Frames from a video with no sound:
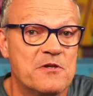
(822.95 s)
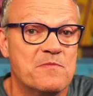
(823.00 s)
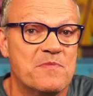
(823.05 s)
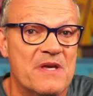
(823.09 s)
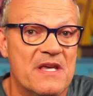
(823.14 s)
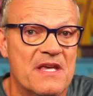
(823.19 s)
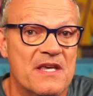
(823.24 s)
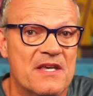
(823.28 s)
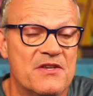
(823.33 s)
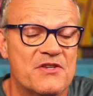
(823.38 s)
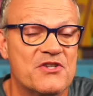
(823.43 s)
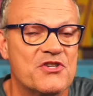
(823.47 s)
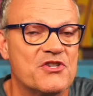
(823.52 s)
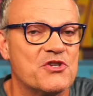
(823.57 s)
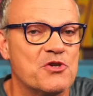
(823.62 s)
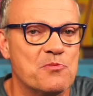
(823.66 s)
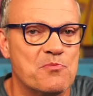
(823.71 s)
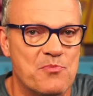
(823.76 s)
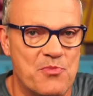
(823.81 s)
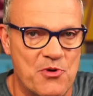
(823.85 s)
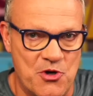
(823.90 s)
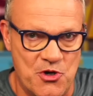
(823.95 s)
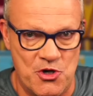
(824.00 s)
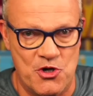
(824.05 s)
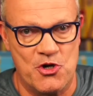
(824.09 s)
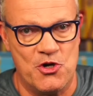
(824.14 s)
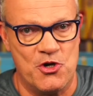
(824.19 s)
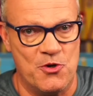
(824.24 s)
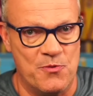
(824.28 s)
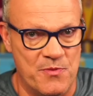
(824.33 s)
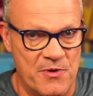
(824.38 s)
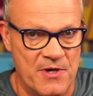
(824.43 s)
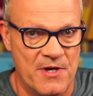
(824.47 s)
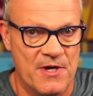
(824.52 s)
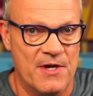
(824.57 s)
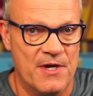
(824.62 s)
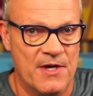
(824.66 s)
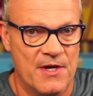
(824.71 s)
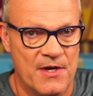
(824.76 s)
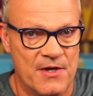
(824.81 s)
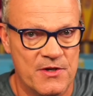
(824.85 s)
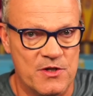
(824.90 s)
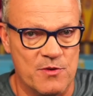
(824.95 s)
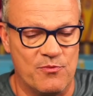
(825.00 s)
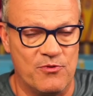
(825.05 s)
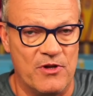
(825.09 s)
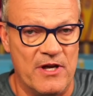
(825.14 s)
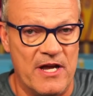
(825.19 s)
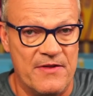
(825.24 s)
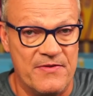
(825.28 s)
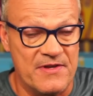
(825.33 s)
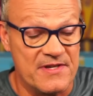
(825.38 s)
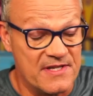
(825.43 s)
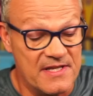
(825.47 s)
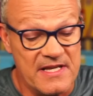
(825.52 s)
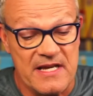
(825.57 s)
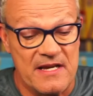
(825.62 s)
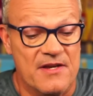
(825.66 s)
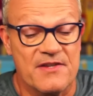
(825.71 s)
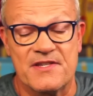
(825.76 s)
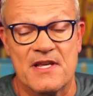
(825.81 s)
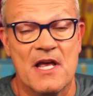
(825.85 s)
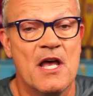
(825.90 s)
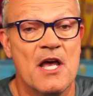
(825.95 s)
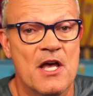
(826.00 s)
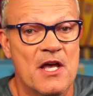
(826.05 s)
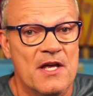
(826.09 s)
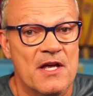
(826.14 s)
to be superb to play in this league, because